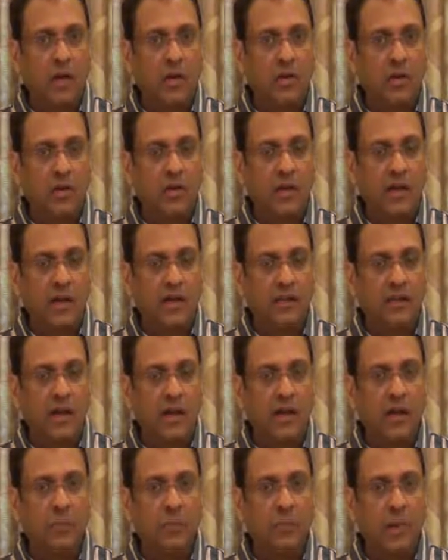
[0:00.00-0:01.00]
could
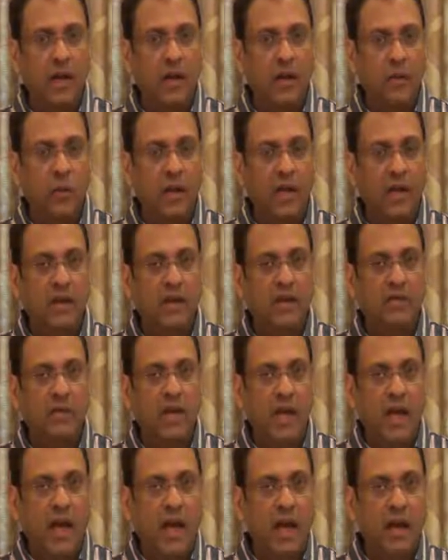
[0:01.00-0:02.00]
set in mild weakness,
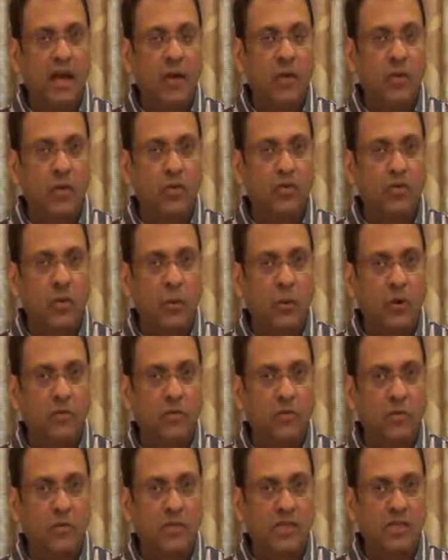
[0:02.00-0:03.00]
and a close
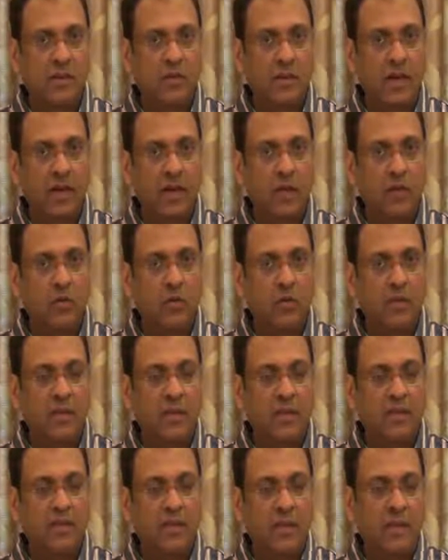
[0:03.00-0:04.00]
above 470 could
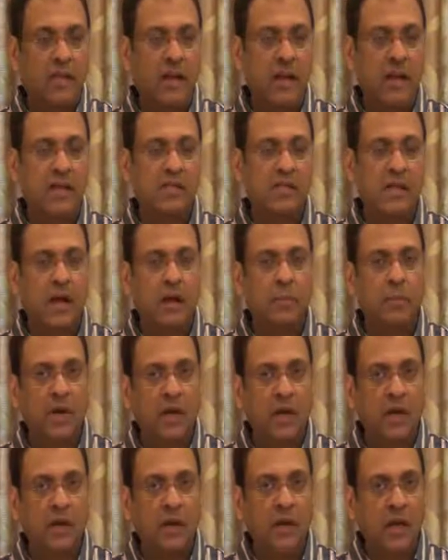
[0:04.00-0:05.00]
see the next
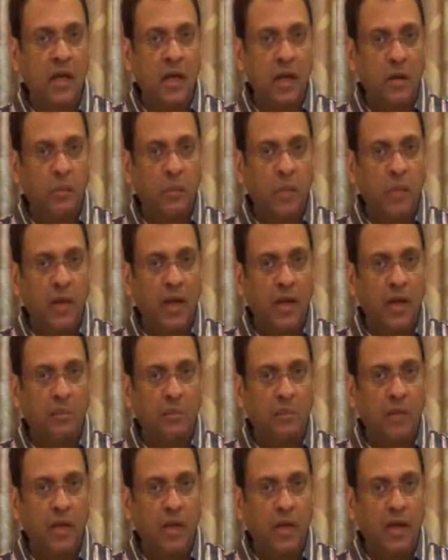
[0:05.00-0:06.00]
uptrend moving up.
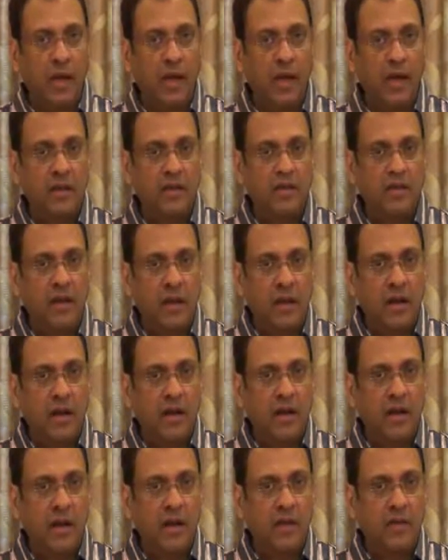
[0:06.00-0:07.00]
Hence,
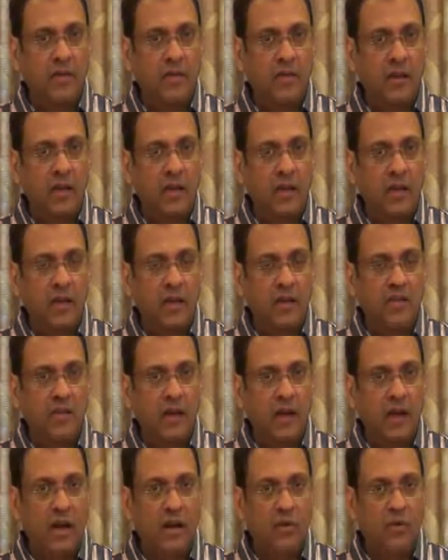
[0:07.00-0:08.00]
trades
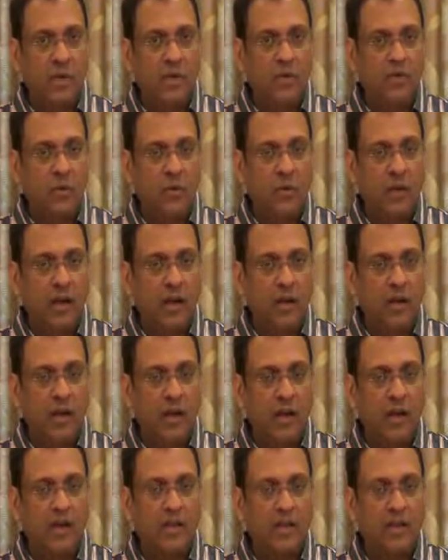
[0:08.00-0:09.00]
are advised only
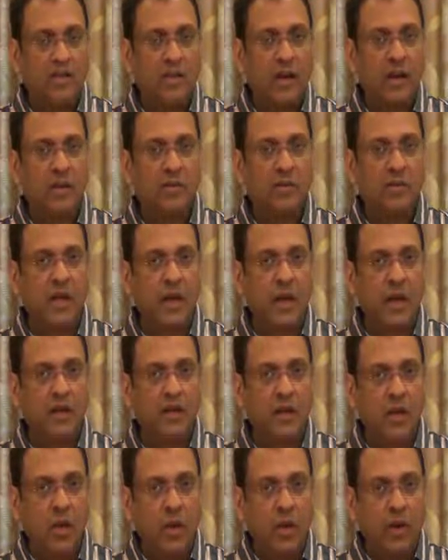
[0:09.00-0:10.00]
on either side of the
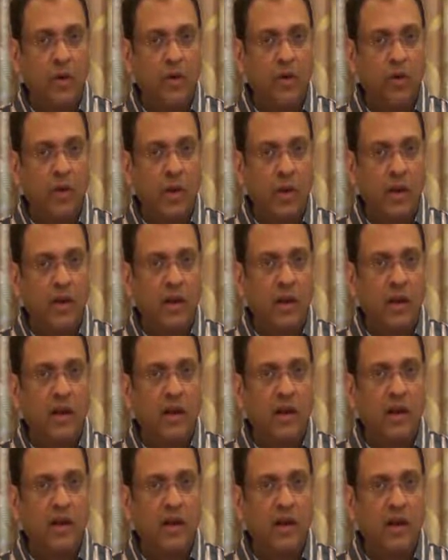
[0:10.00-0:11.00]
range. Do
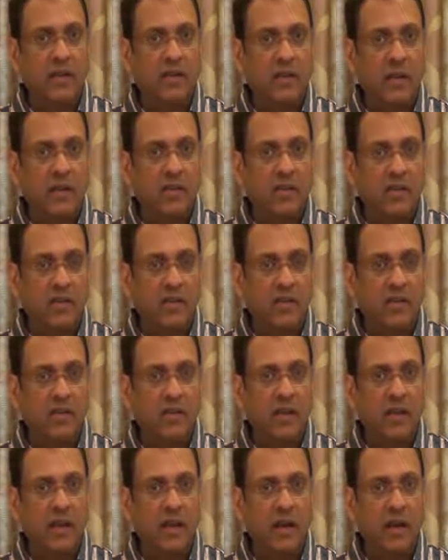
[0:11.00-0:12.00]
intraday trades as
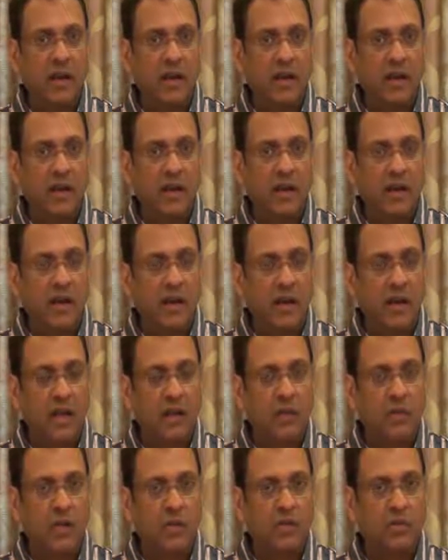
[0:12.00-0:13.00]
suggested in our
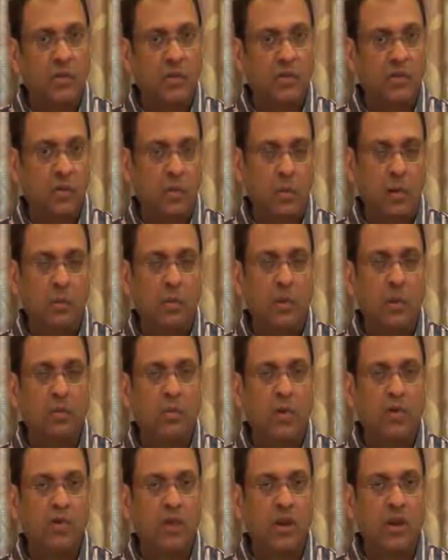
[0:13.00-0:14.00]
intraday calls, which we will be
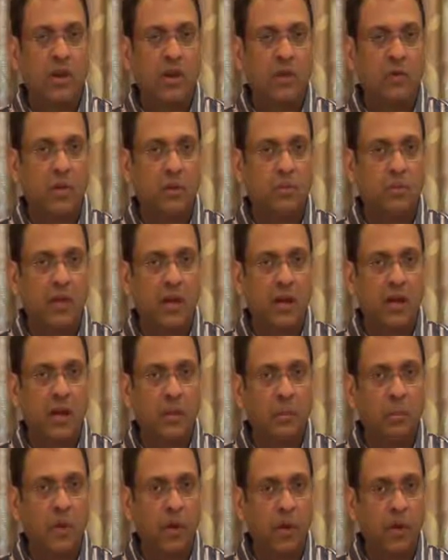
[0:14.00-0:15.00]
posting on our website
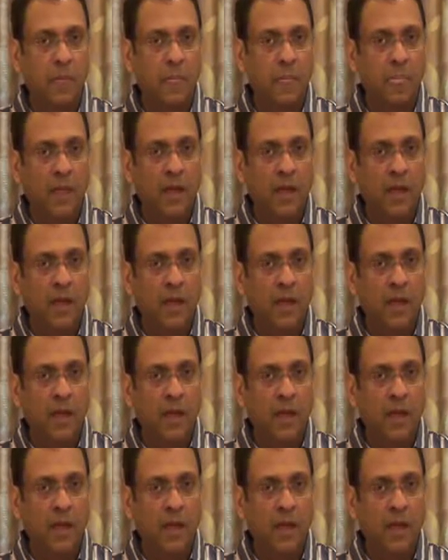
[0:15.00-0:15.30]
and blog.